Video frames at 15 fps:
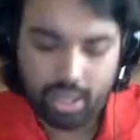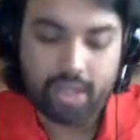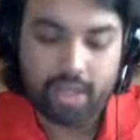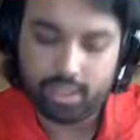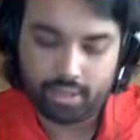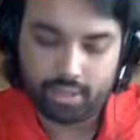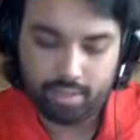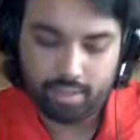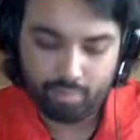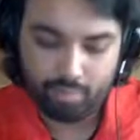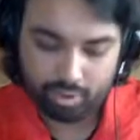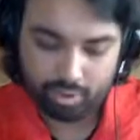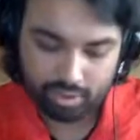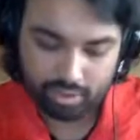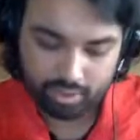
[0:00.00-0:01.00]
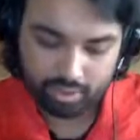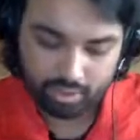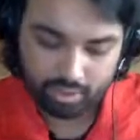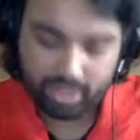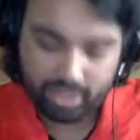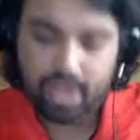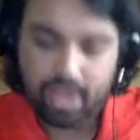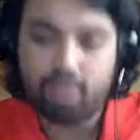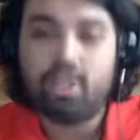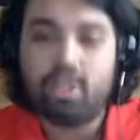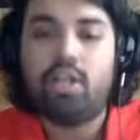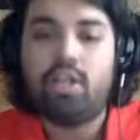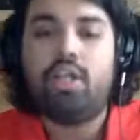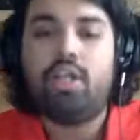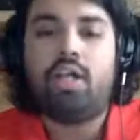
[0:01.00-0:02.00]
and in most teams right now,
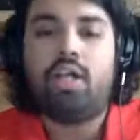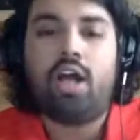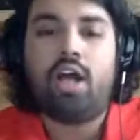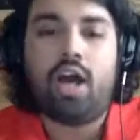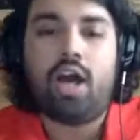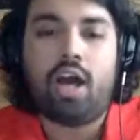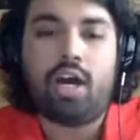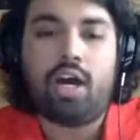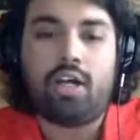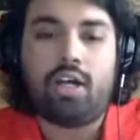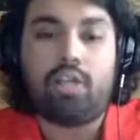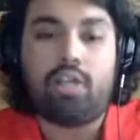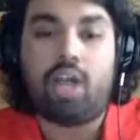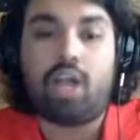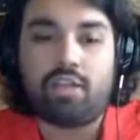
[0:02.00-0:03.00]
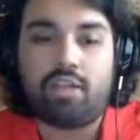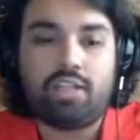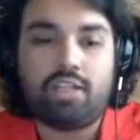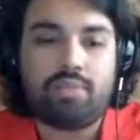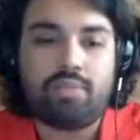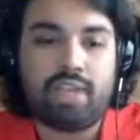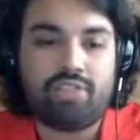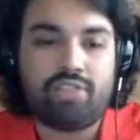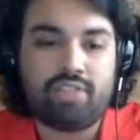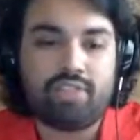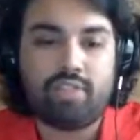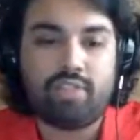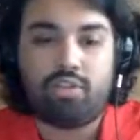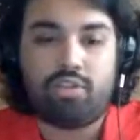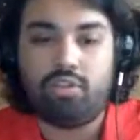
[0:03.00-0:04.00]
a lot of teams have
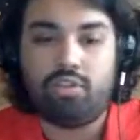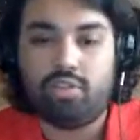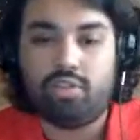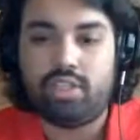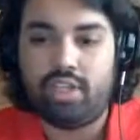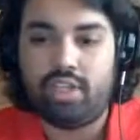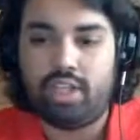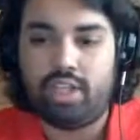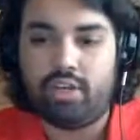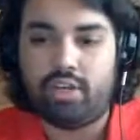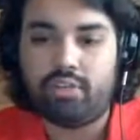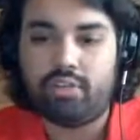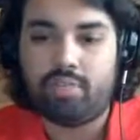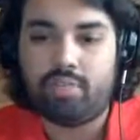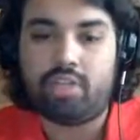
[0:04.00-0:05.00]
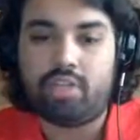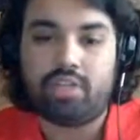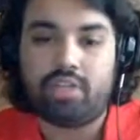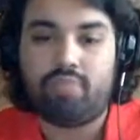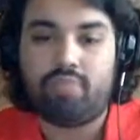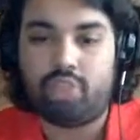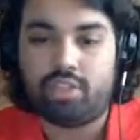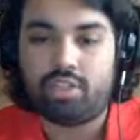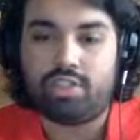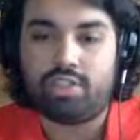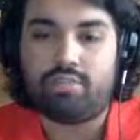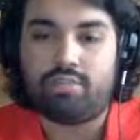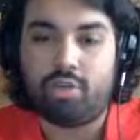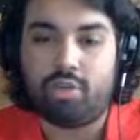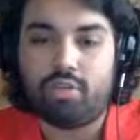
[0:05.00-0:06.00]
shifted to using the Neos because they're
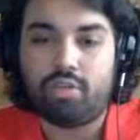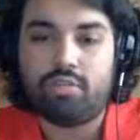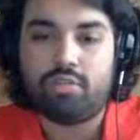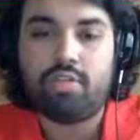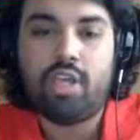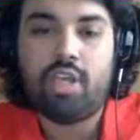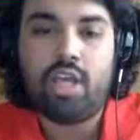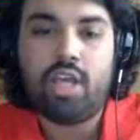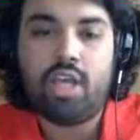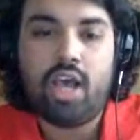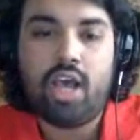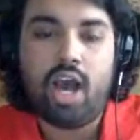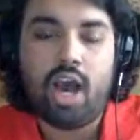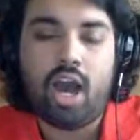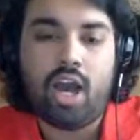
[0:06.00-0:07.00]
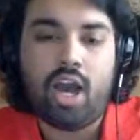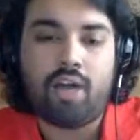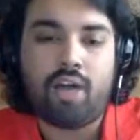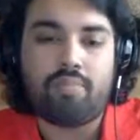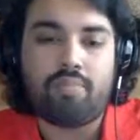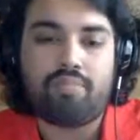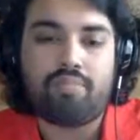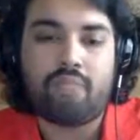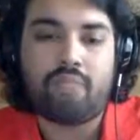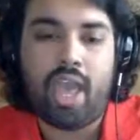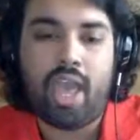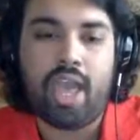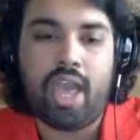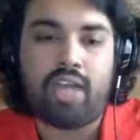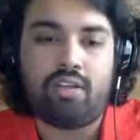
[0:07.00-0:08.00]
brushless motors,
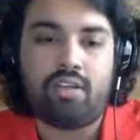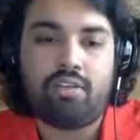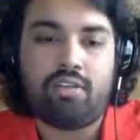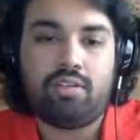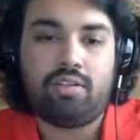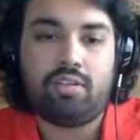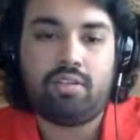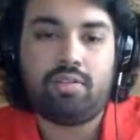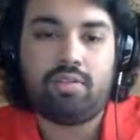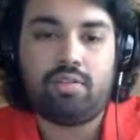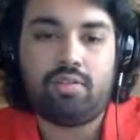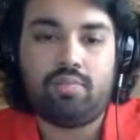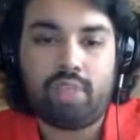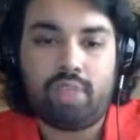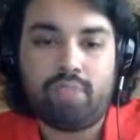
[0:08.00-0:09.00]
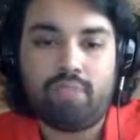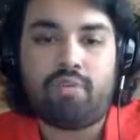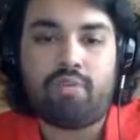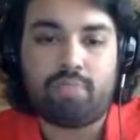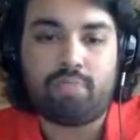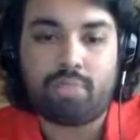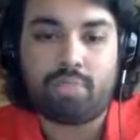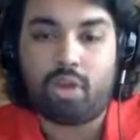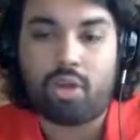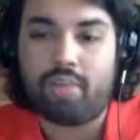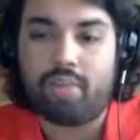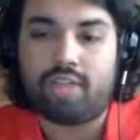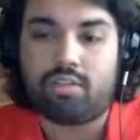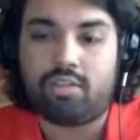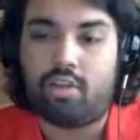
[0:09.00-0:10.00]
and therefore Spark
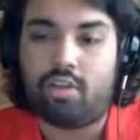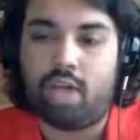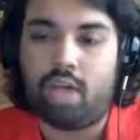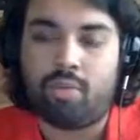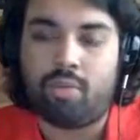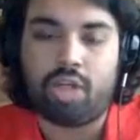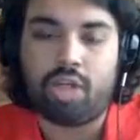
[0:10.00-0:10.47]
Maxes are a lot more